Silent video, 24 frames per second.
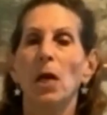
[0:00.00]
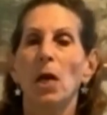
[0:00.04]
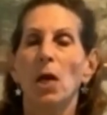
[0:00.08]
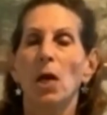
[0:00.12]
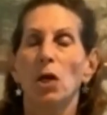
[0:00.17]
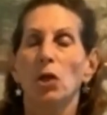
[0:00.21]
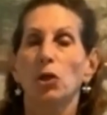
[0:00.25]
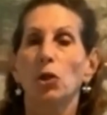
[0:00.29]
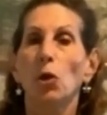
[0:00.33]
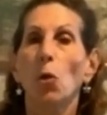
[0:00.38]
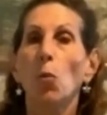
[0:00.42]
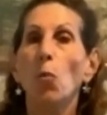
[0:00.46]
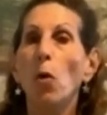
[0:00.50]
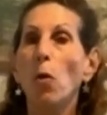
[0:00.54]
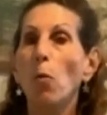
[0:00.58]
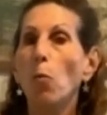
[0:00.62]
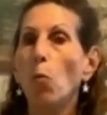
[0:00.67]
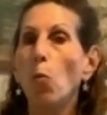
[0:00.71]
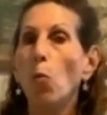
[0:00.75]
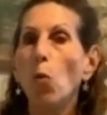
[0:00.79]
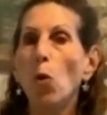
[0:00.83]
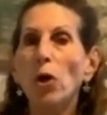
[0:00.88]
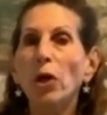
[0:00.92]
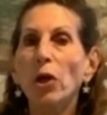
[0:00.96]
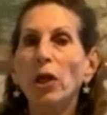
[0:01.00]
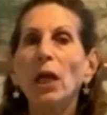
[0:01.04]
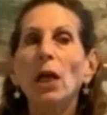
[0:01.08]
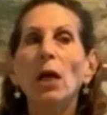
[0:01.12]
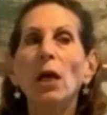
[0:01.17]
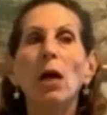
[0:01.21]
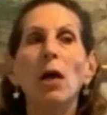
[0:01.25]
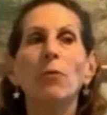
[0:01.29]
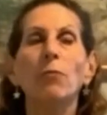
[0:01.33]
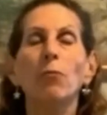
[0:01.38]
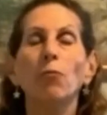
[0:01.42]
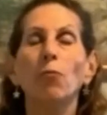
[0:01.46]
So we're working
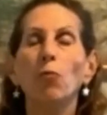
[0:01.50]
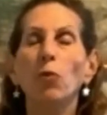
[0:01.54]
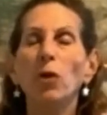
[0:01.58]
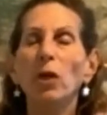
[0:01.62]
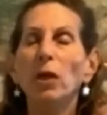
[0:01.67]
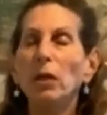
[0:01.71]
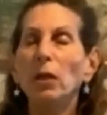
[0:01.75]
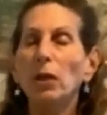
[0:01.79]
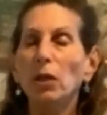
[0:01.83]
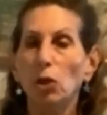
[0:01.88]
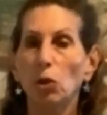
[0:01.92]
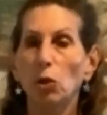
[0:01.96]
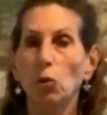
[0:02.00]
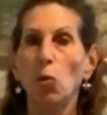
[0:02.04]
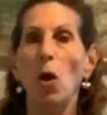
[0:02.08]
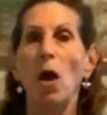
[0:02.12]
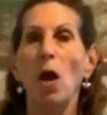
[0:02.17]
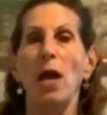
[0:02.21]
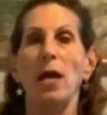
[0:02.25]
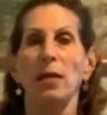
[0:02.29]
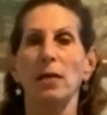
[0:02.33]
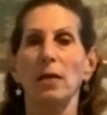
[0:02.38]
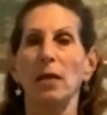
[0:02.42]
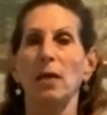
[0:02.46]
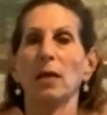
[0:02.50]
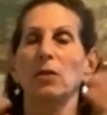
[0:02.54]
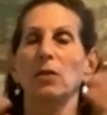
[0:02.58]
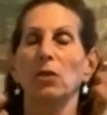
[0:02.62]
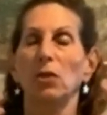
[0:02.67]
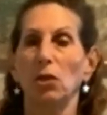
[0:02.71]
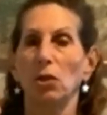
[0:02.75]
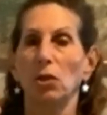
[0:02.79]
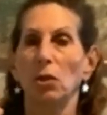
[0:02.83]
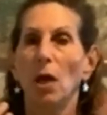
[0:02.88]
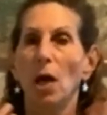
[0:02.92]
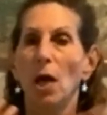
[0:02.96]
on really trying to
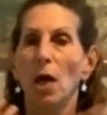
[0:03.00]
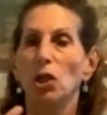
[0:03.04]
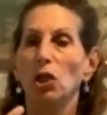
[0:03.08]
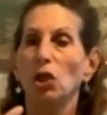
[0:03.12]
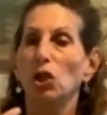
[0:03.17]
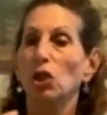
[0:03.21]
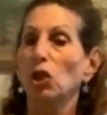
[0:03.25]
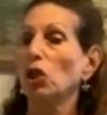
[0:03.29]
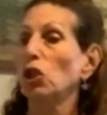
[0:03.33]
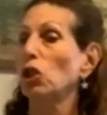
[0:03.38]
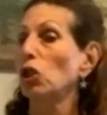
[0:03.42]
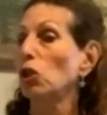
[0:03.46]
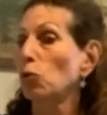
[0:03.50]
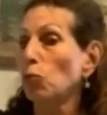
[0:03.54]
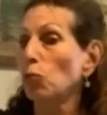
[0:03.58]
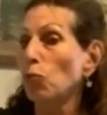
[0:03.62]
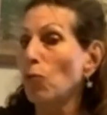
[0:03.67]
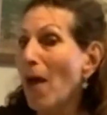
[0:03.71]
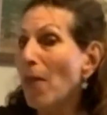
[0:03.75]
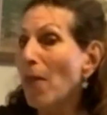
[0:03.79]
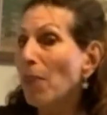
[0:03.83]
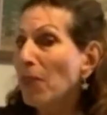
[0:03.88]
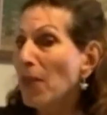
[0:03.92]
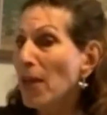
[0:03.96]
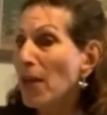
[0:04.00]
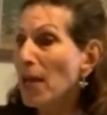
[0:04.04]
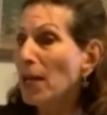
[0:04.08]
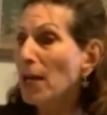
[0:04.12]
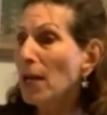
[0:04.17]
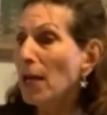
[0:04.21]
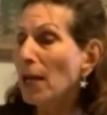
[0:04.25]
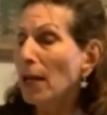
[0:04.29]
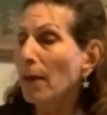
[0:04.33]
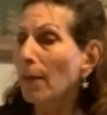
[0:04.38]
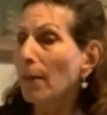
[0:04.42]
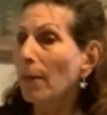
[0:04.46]
strengthen
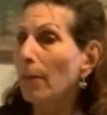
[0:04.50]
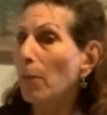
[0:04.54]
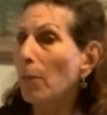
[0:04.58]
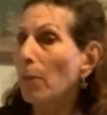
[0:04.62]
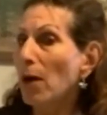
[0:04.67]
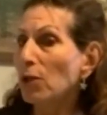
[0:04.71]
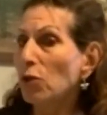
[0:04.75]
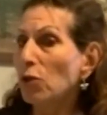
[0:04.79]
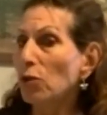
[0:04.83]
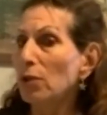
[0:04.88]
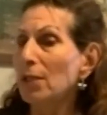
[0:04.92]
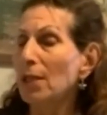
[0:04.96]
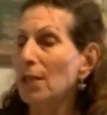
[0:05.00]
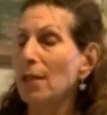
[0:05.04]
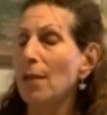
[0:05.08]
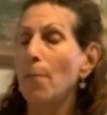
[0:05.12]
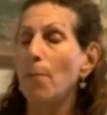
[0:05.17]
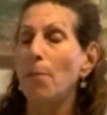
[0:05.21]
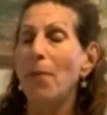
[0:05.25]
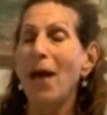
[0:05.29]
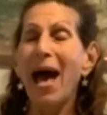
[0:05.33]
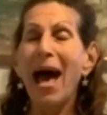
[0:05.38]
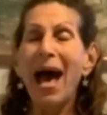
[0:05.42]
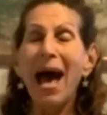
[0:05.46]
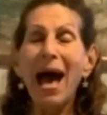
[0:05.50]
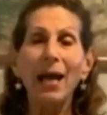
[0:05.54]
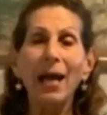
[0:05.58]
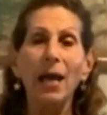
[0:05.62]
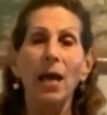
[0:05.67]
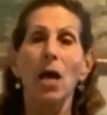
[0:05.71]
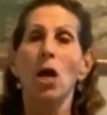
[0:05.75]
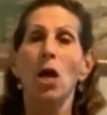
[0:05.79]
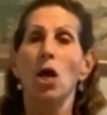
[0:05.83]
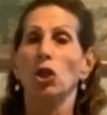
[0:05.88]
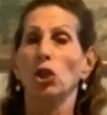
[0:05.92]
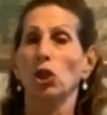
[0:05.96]
muscles in the back,
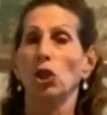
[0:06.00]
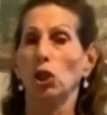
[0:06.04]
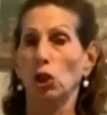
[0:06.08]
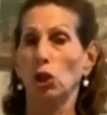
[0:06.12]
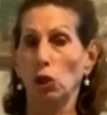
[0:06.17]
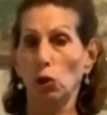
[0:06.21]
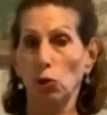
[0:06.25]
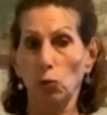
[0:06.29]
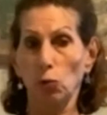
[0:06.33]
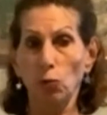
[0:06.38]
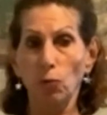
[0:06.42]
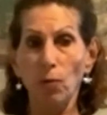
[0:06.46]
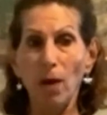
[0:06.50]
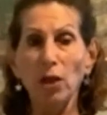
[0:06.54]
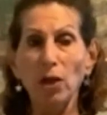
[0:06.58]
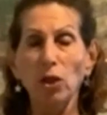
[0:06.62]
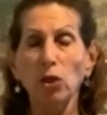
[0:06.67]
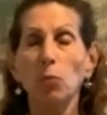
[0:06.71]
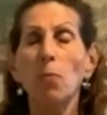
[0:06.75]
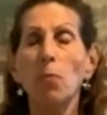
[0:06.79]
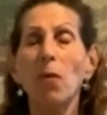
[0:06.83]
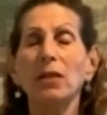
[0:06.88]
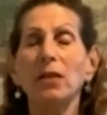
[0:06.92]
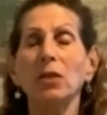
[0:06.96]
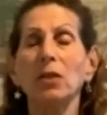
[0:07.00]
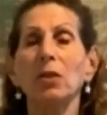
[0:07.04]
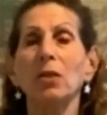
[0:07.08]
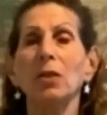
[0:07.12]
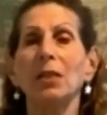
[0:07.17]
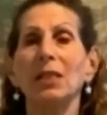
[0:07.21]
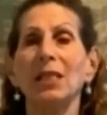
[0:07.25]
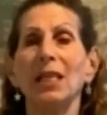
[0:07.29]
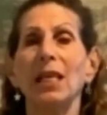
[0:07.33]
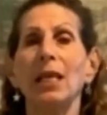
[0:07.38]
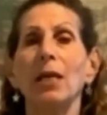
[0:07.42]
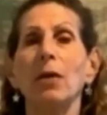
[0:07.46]
Stretch
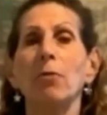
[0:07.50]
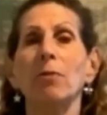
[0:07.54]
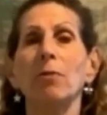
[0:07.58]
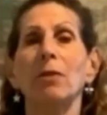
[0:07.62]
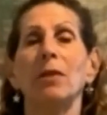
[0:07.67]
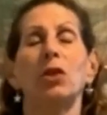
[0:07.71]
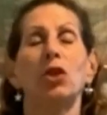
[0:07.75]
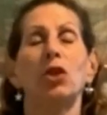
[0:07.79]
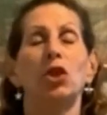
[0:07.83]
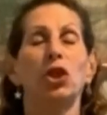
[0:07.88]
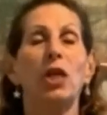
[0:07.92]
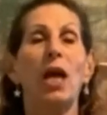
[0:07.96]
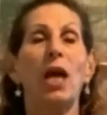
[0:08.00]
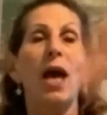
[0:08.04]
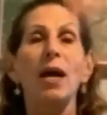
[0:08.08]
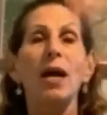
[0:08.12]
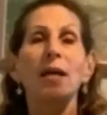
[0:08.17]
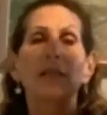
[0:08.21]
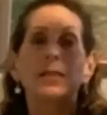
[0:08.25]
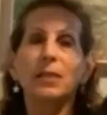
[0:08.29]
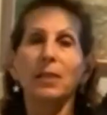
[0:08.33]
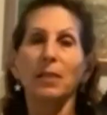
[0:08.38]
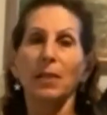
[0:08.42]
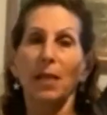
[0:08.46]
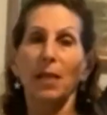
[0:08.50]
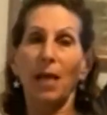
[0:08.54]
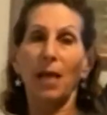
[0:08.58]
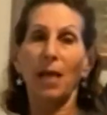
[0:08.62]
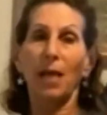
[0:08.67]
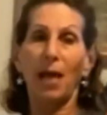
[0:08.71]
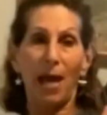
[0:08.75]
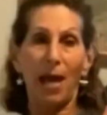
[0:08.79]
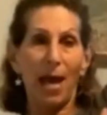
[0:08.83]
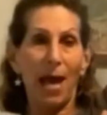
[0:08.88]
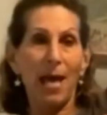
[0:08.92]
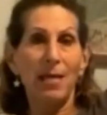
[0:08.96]
muscles here in the chest
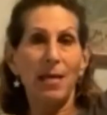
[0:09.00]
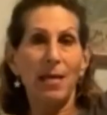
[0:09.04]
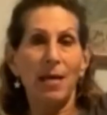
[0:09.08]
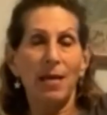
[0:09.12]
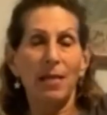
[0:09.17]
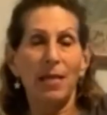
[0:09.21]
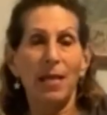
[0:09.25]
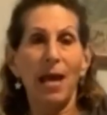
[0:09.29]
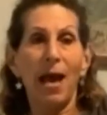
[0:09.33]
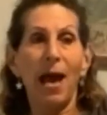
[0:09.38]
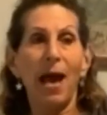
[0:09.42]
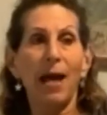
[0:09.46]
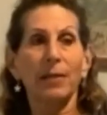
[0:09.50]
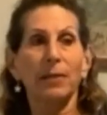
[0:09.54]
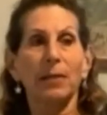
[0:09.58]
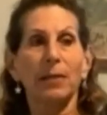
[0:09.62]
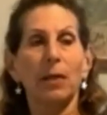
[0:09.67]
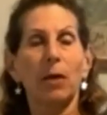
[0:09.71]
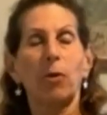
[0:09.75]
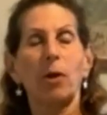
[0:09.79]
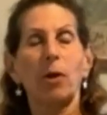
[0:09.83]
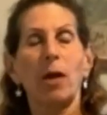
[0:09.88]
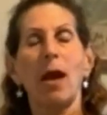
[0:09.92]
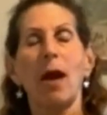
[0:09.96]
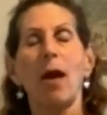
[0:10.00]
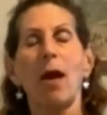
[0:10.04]
and in the axillary area.